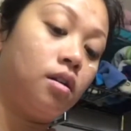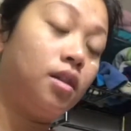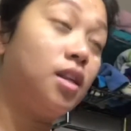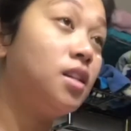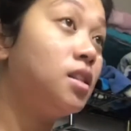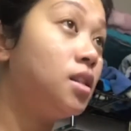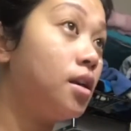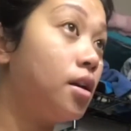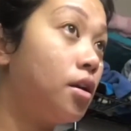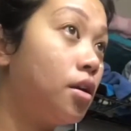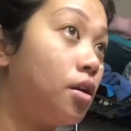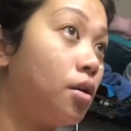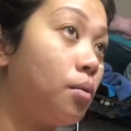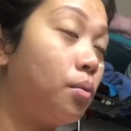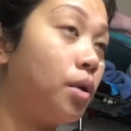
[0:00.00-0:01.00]
This
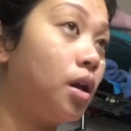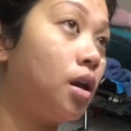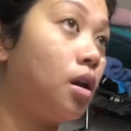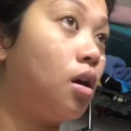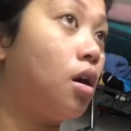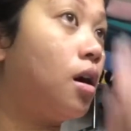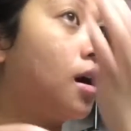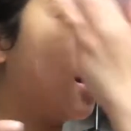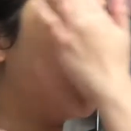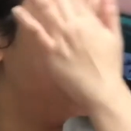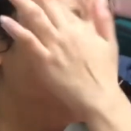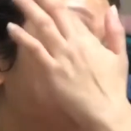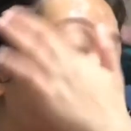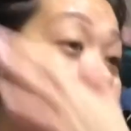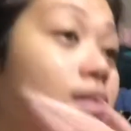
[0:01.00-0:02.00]
year we are
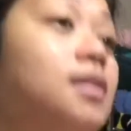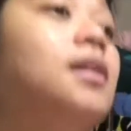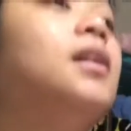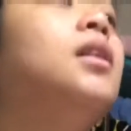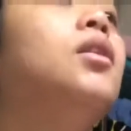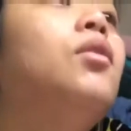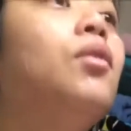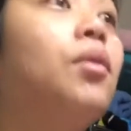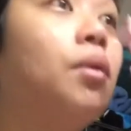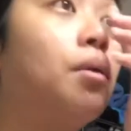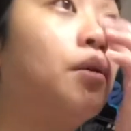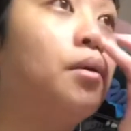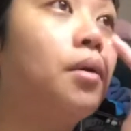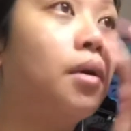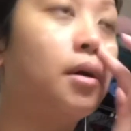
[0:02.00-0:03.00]
actually gonna stay
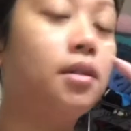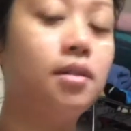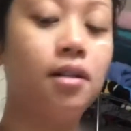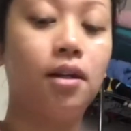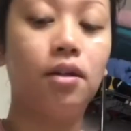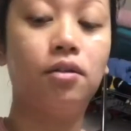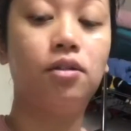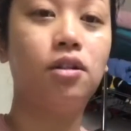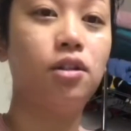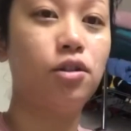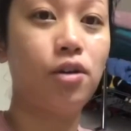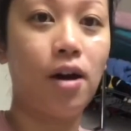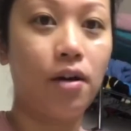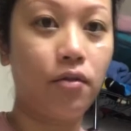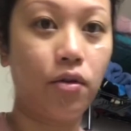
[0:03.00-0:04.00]
local. Austin and I usually
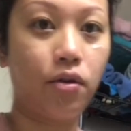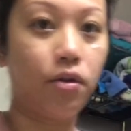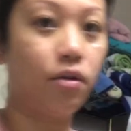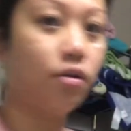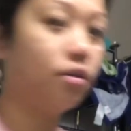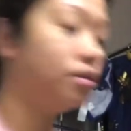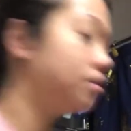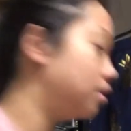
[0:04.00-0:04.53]
travel